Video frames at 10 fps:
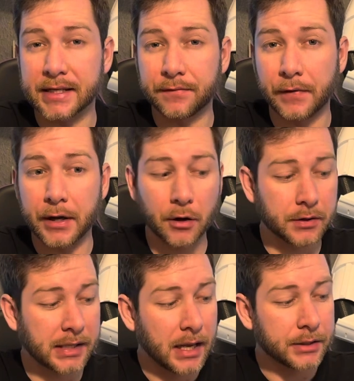
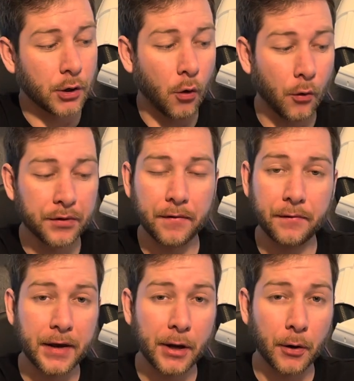figures, to hold the
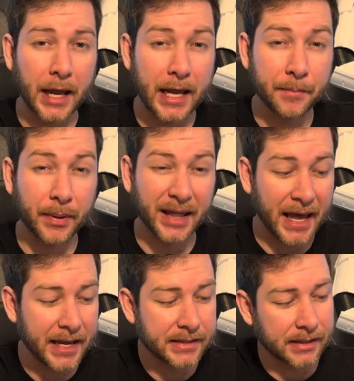figure in
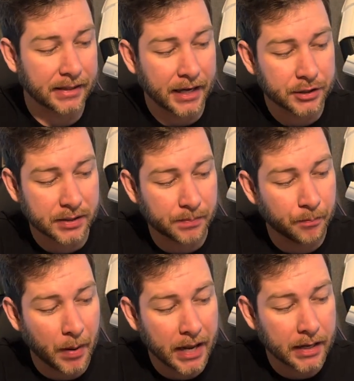place, they
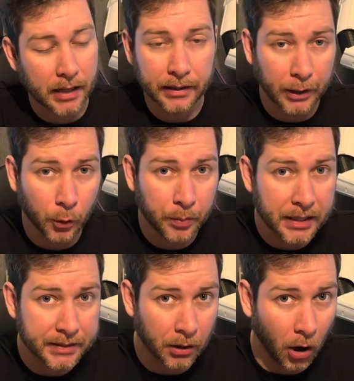just bent a little
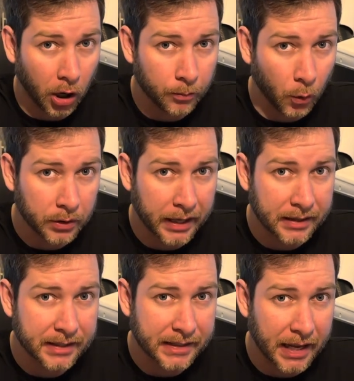piece of cardboard like
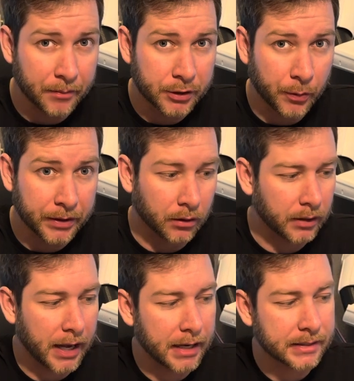this in between their
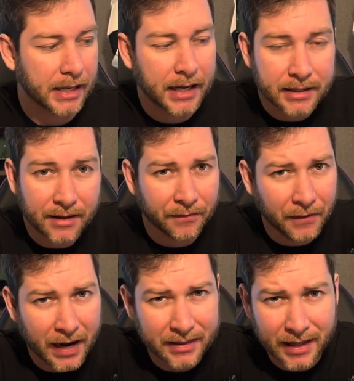legs. And the
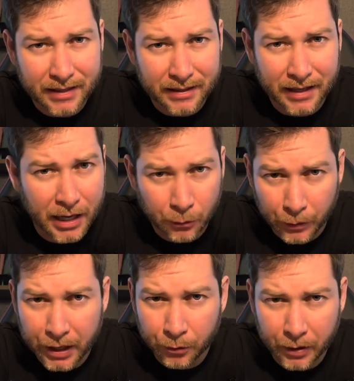fact that he
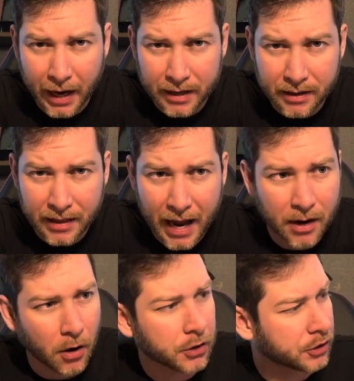recreated
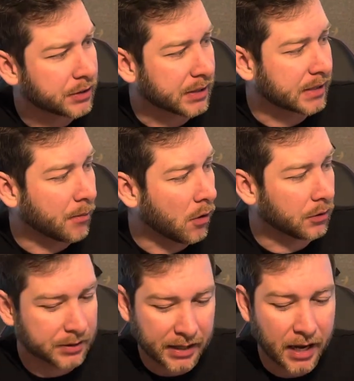that on just a
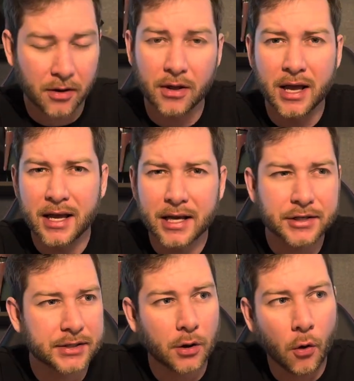smaller scale is
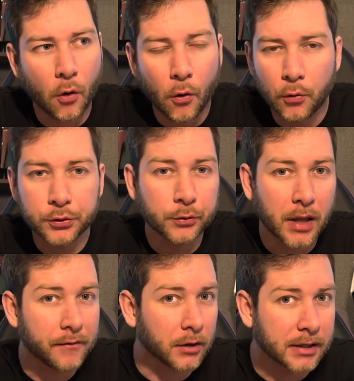just a whole new
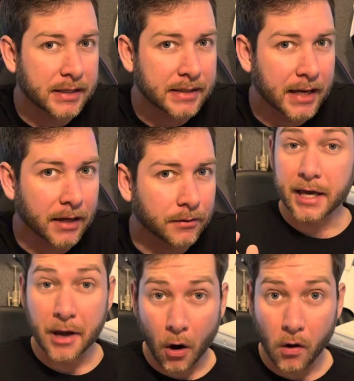level of detail.
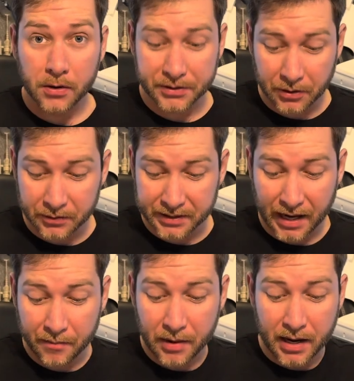He also
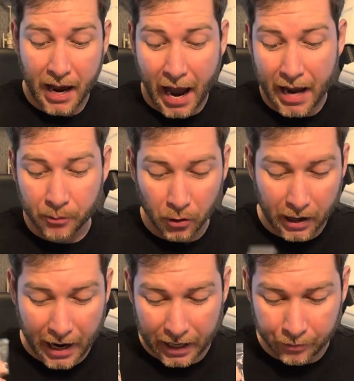sent me Admiral
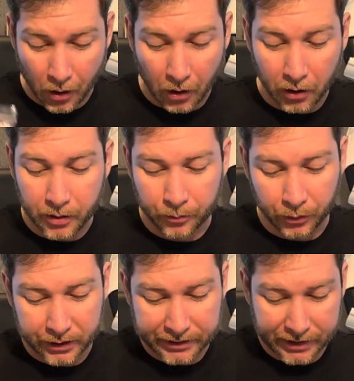Ackbar,
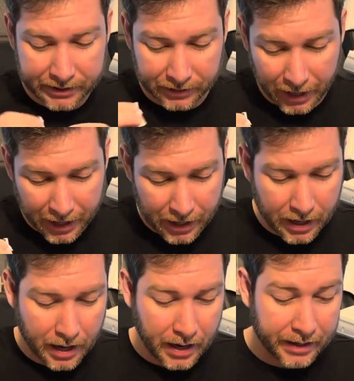Princess
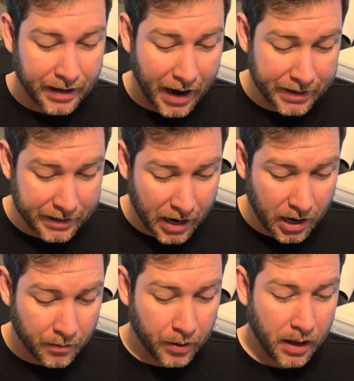Leia, Nine
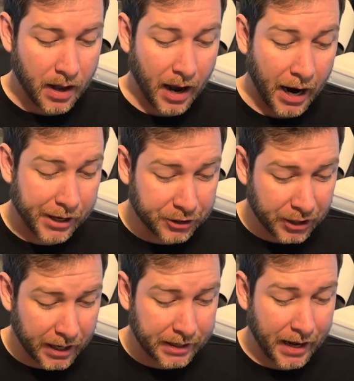Nub,
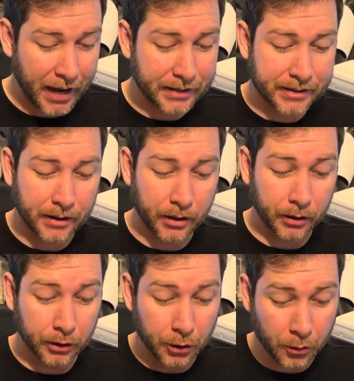IG-88,
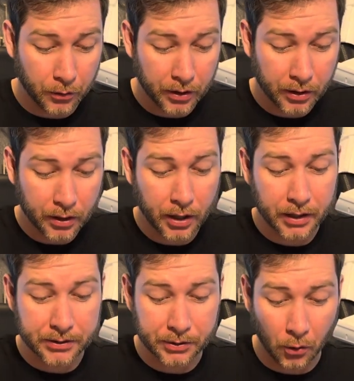Luke,
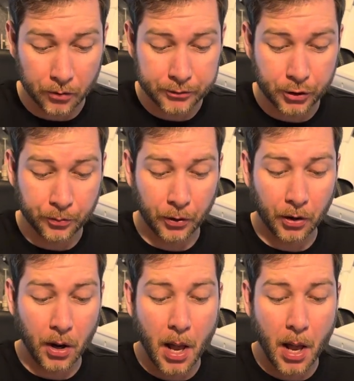a Stormtrooper,